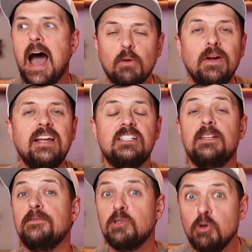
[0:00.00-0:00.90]
How do I get
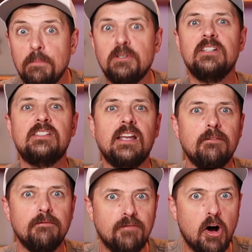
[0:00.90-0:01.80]
subscriptions
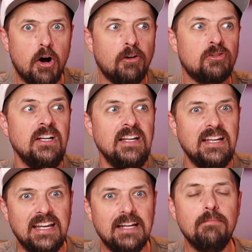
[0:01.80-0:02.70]
involved
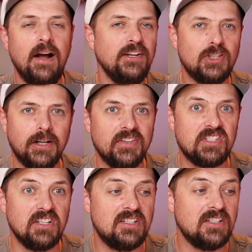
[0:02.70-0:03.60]
in my
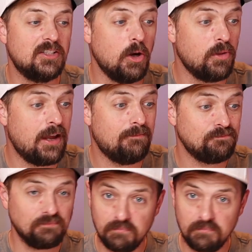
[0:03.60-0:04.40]
services so that